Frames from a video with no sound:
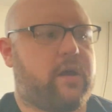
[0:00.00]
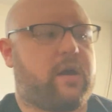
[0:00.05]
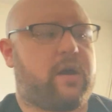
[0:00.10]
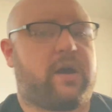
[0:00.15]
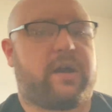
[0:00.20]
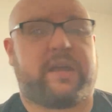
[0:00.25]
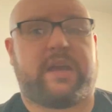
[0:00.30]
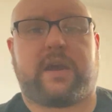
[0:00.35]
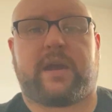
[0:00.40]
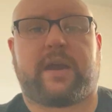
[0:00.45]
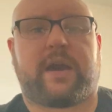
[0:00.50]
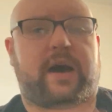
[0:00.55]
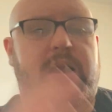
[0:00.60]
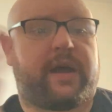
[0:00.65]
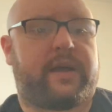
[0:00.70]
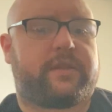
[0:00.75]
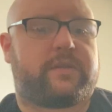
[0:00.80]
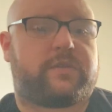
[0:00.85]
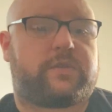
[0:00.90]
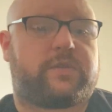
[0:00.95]
You
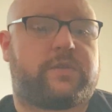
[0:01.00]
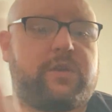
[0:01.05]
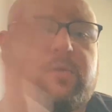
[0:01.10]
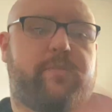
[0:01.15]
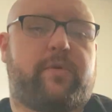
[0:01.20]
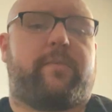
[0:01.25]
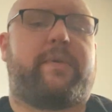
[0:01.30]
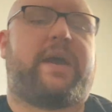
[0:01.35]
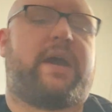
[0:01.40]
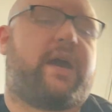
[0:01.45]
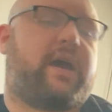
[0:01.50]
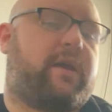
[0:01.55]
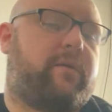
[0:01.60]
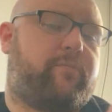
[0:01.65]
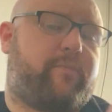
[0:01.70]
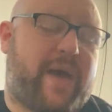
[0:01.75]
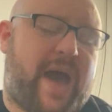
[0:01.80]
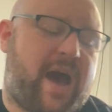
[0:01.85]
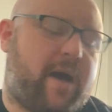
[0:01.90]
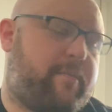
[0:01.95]
got Superman,
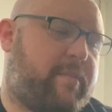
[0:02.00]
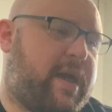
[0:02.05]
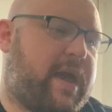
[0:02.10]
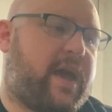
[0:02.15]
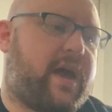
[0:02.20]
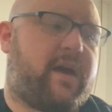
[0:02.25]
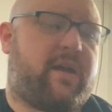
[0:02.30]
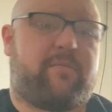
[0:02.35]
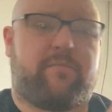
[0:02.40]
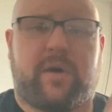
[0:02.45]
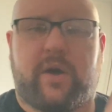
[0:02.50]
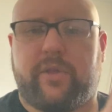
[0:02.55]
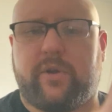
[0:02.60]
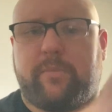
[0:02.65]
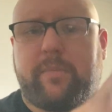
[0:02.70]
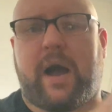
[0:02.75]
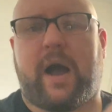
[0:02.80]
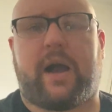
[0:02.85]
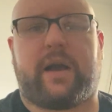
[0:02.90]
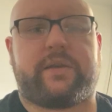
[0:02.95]
Batman,
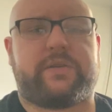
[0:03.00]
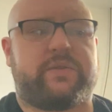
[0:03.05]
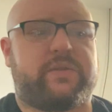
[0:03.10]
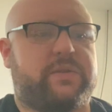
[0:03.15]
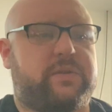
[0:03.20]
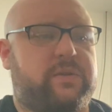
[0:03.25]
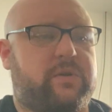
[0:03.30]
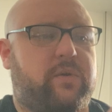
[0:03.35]
Motherbox.